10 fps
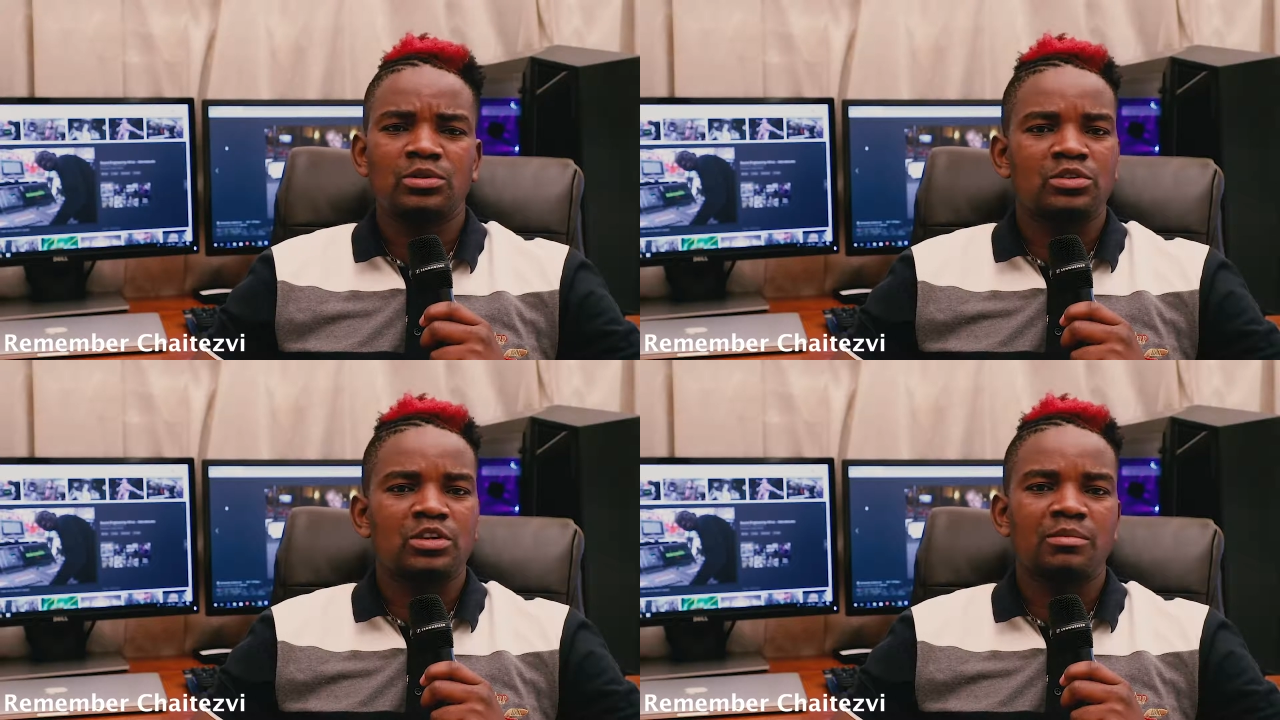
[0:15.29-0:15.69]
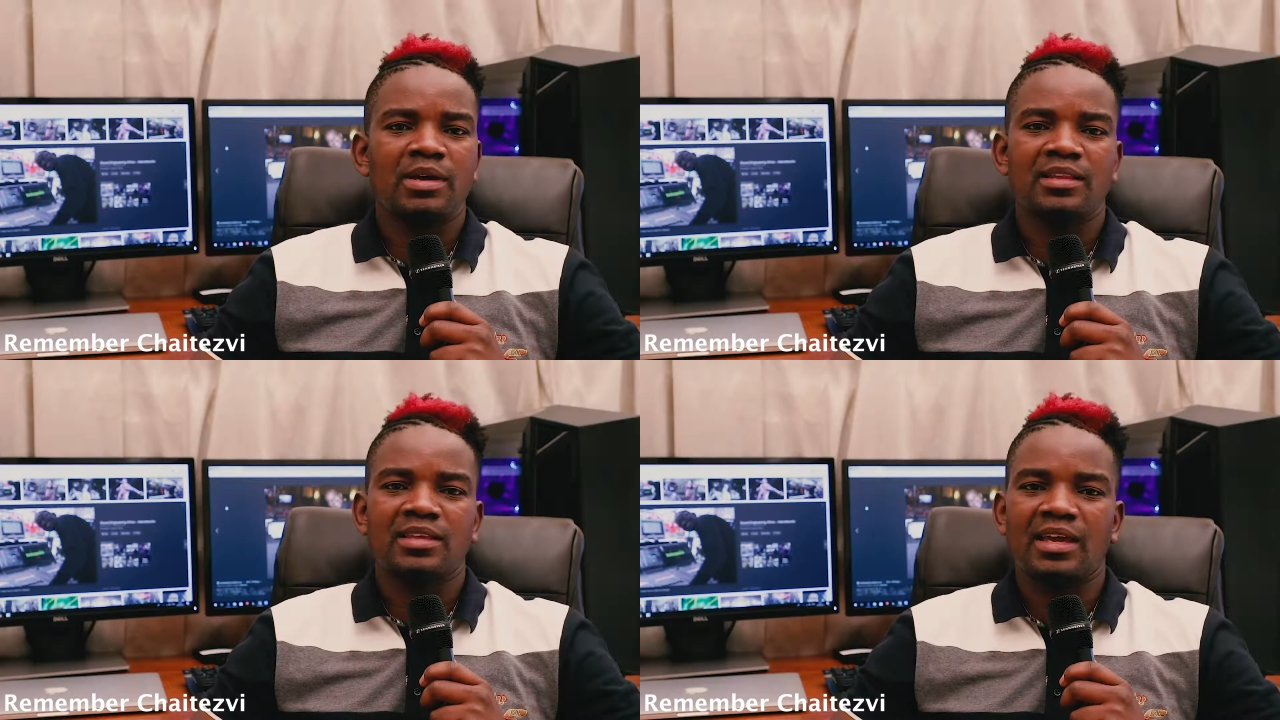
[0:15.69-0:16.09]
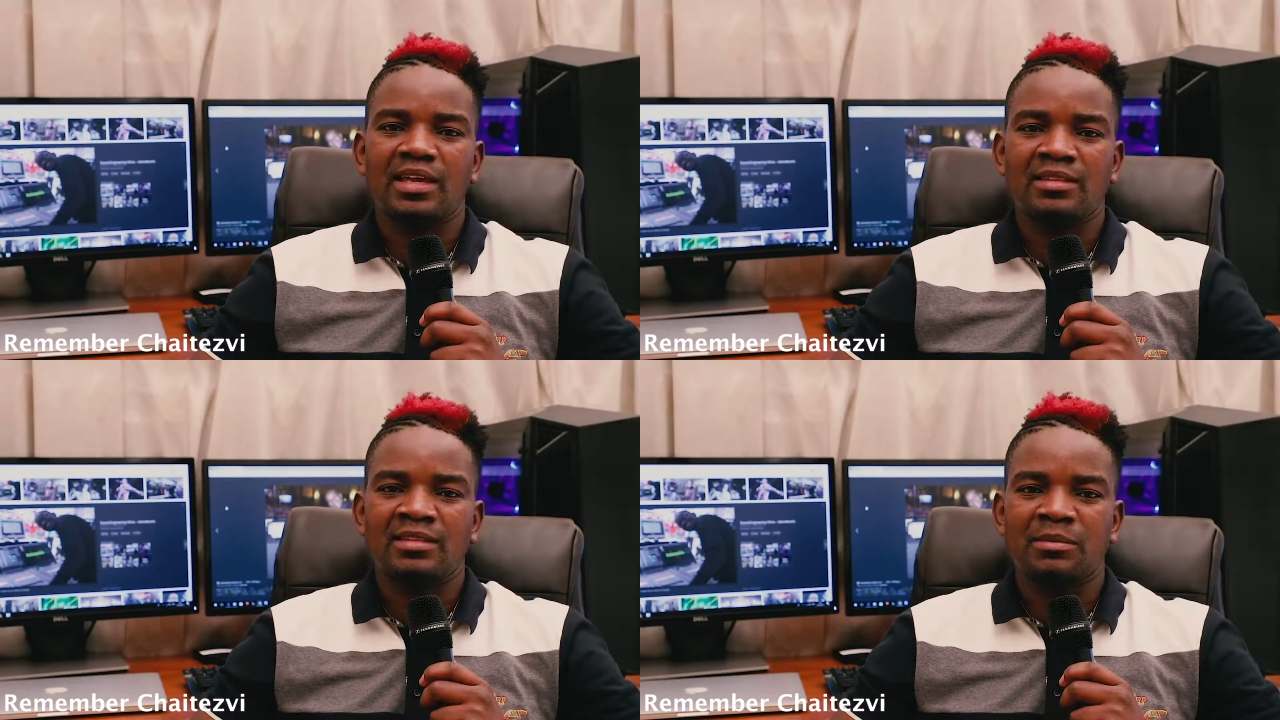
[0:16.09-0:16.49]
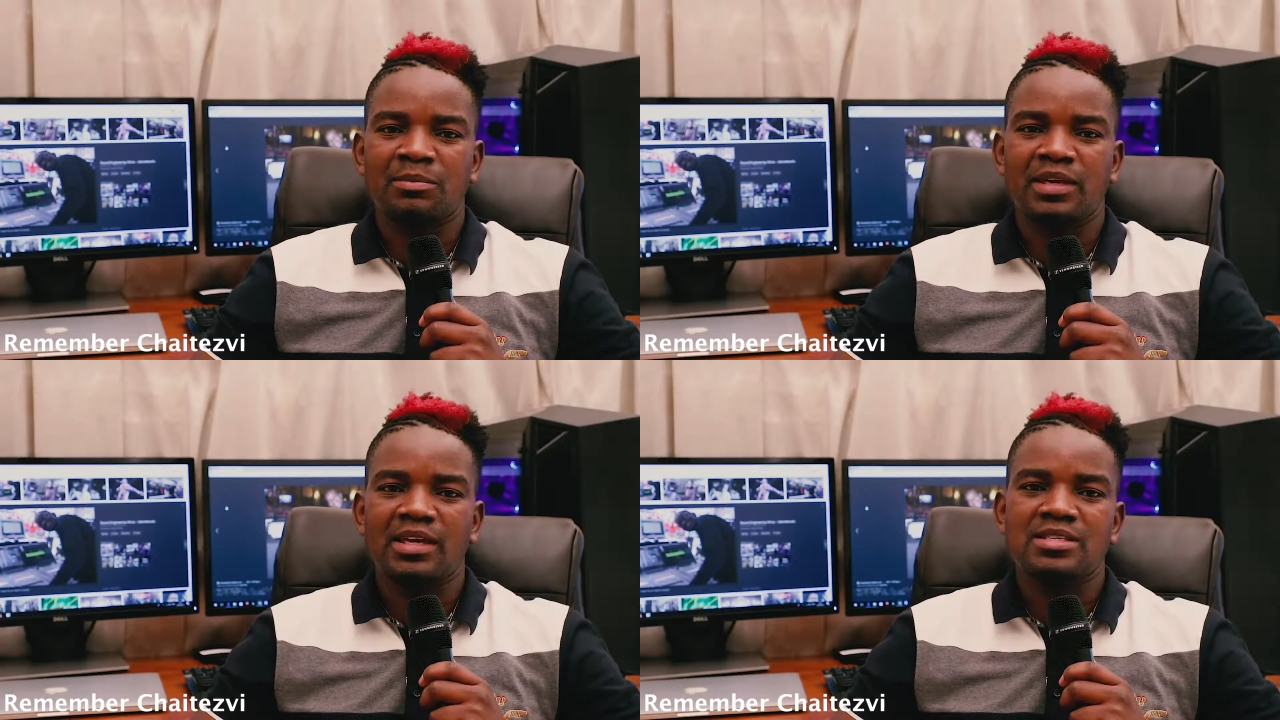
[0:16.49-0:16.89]
Do you make the the
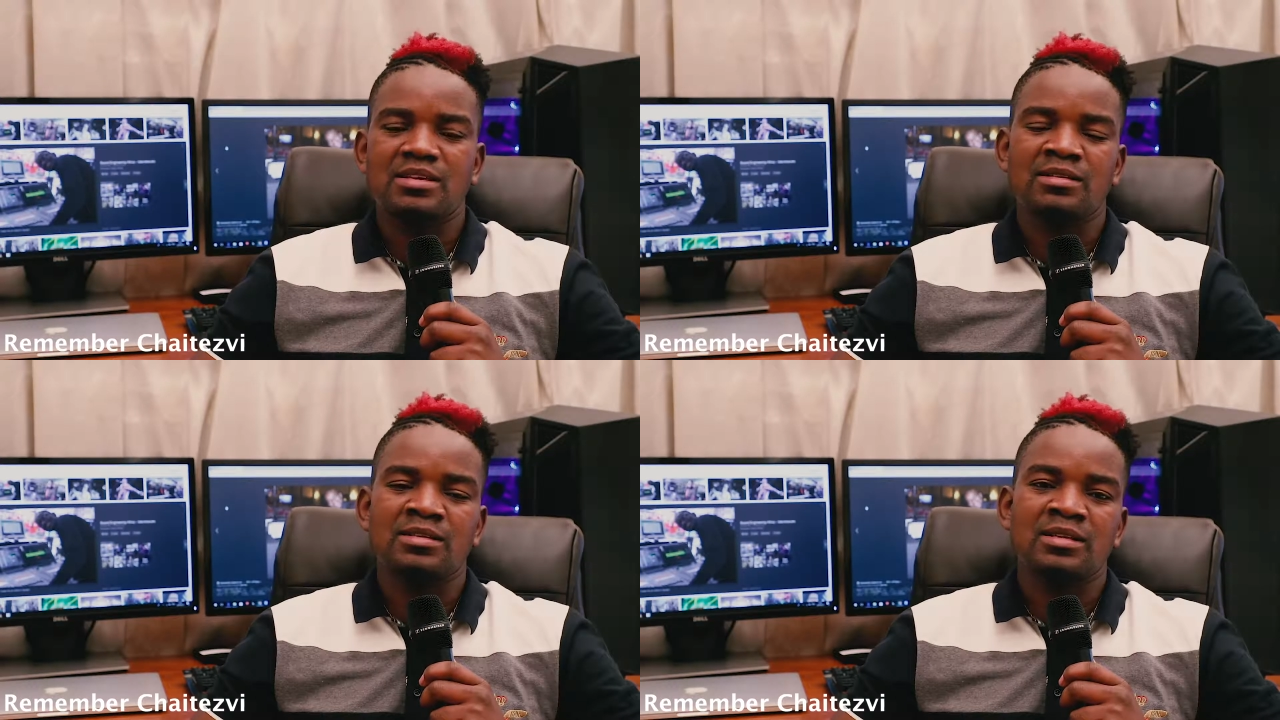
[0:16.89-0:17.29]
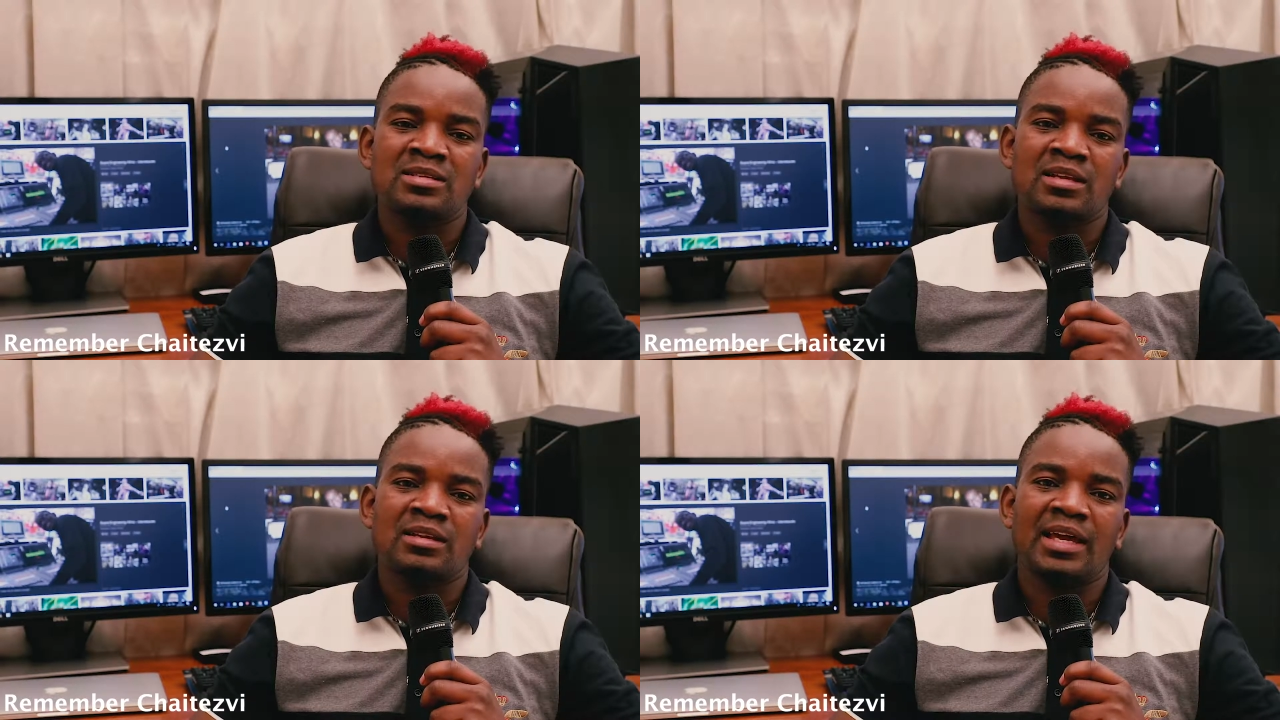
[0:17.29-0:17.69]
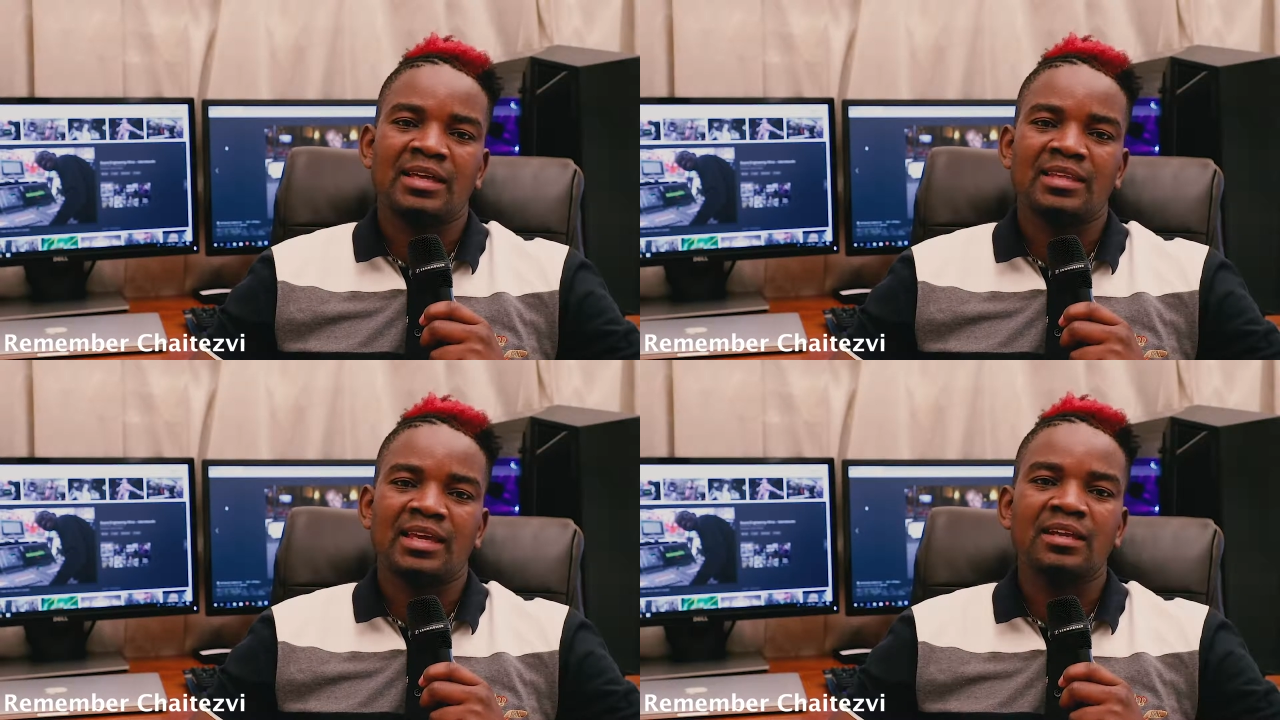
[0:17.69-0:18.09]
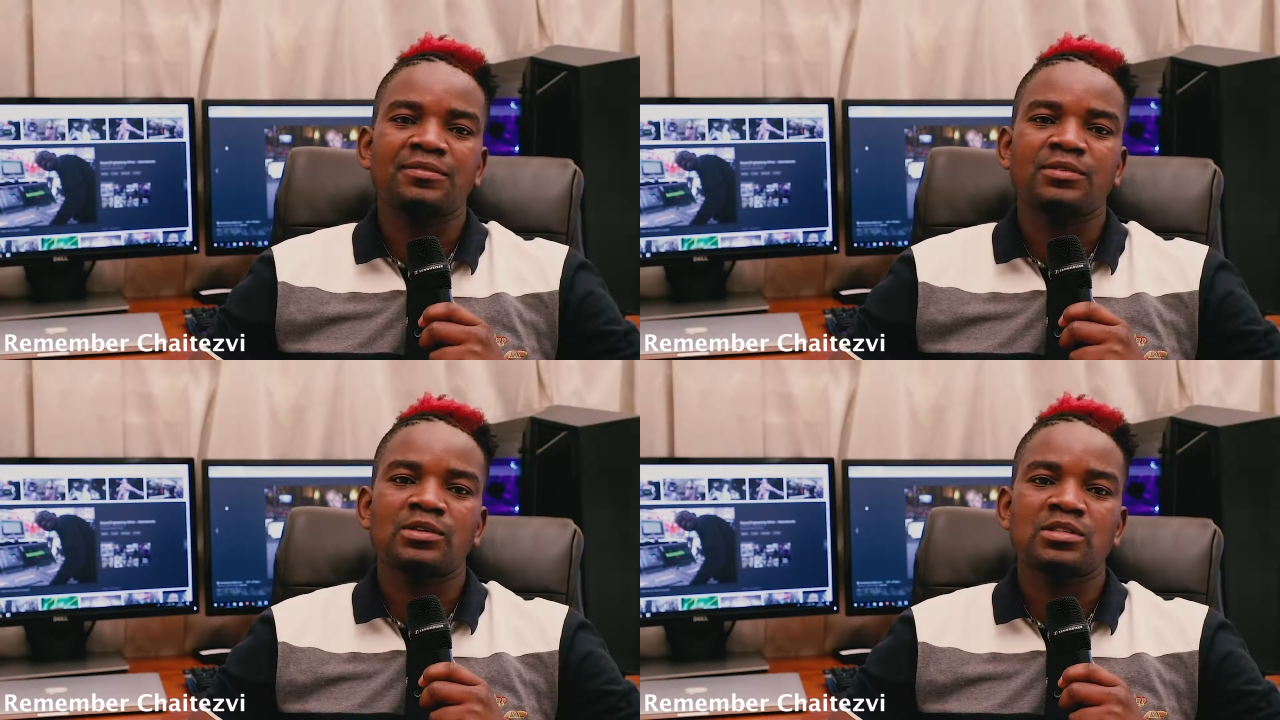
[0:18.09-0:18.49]
PA sound sound like the
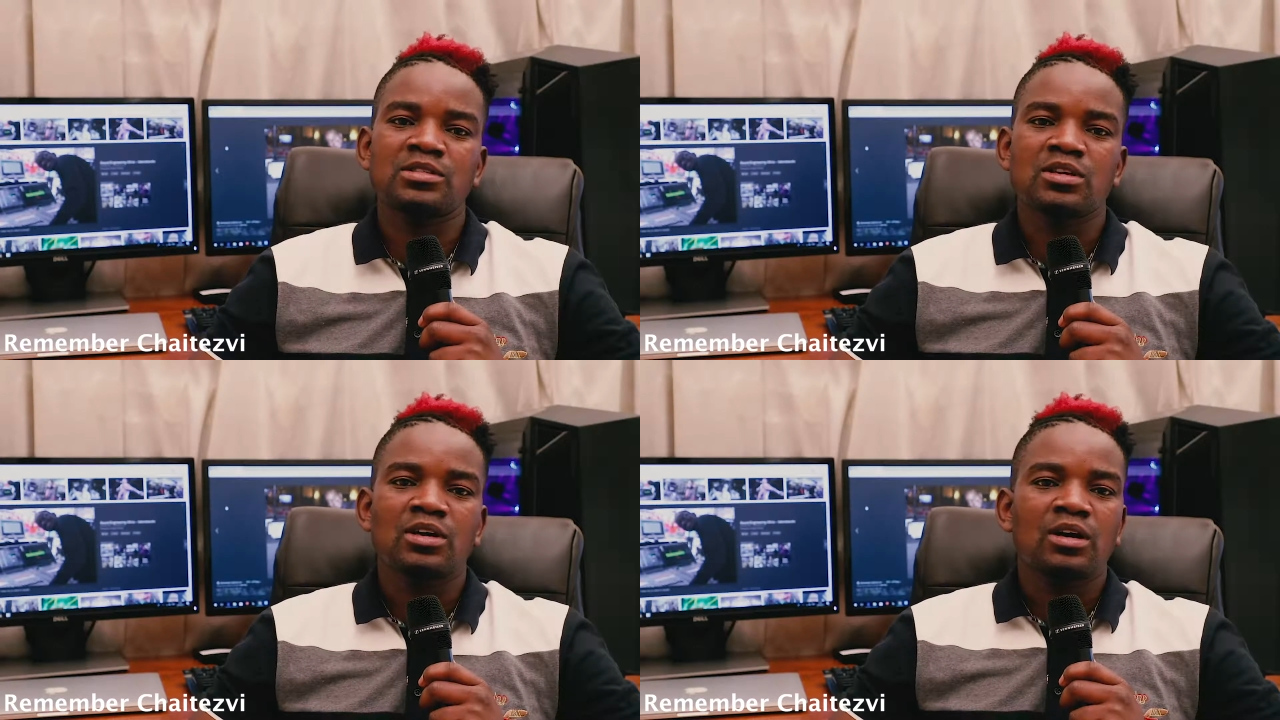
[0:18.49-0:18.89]
headphones